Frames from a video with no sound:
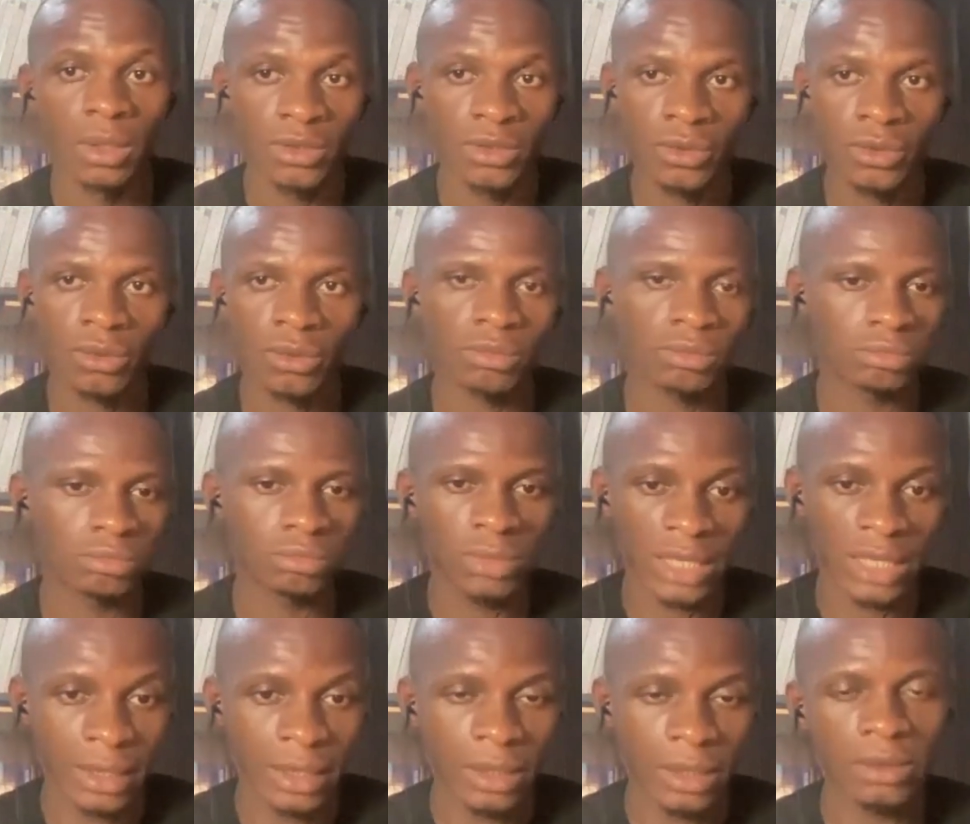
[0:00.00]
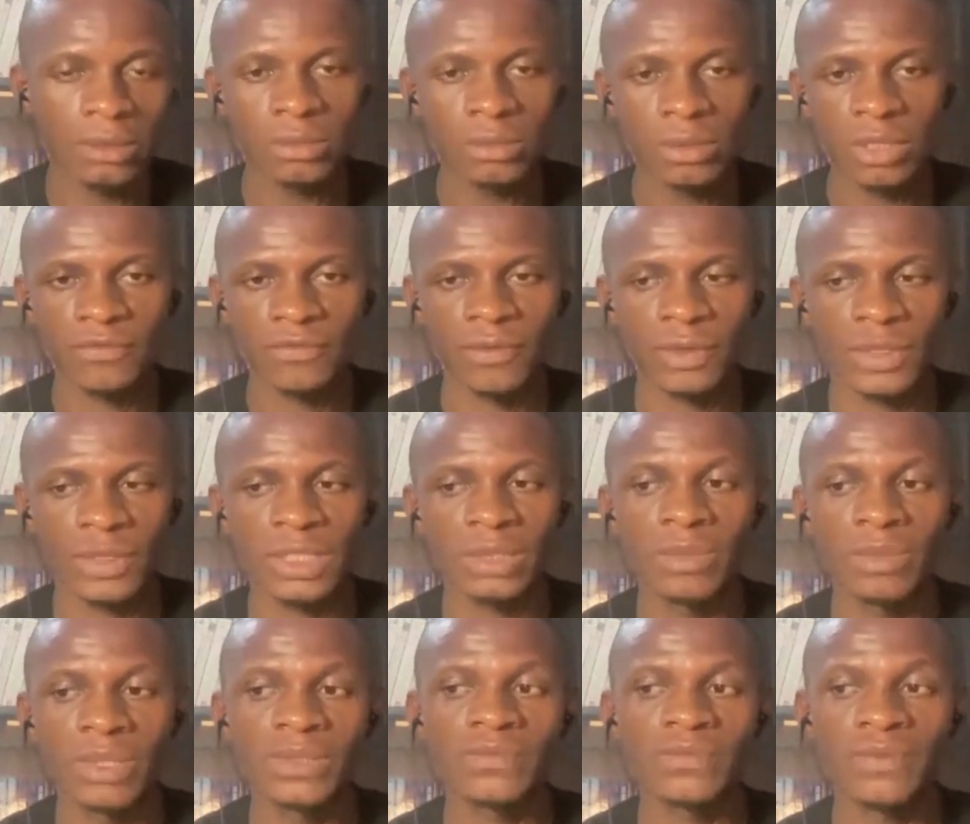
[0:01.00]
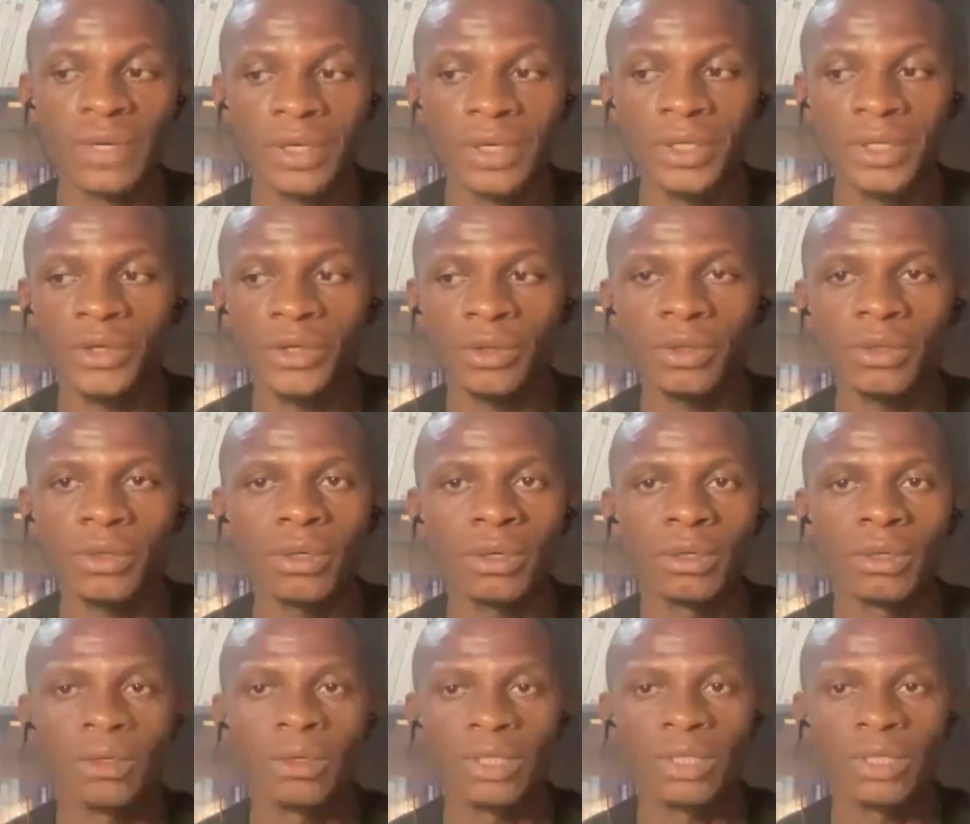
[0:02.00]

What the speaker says: So again, if your team is very young,